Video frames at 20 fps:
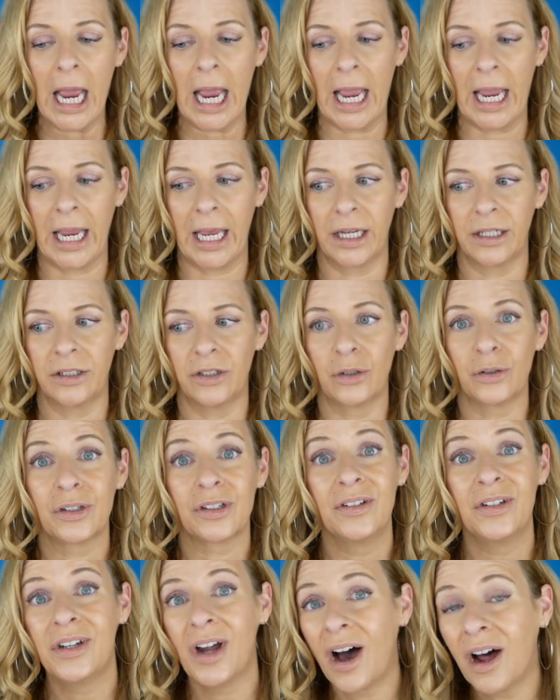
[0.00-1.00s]
and
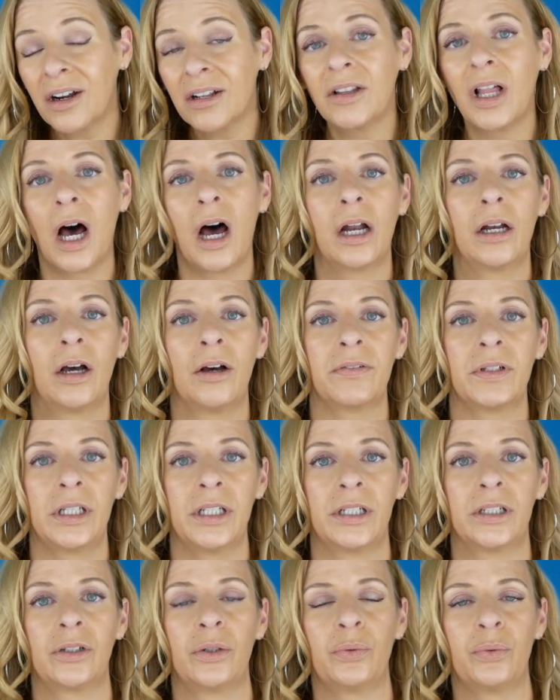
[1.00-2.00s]
there's not a lot of
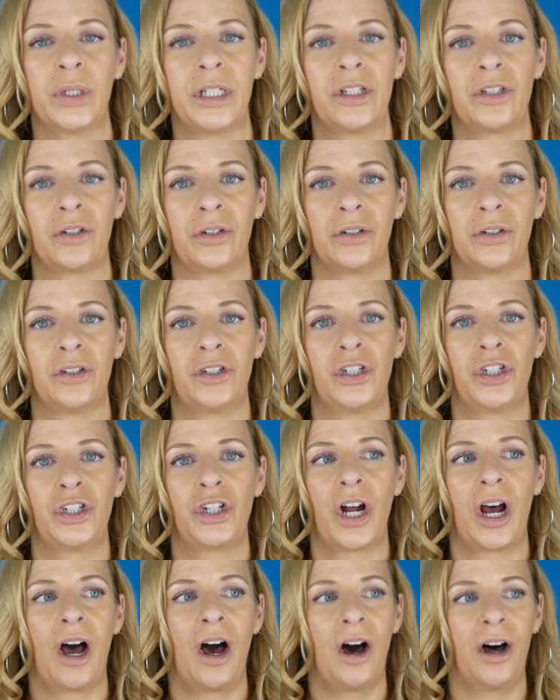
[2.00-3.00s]
clinical research
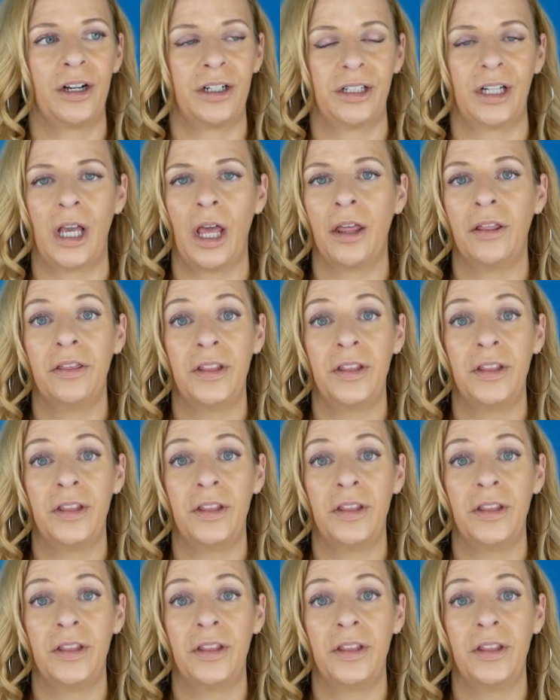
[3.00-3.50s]
on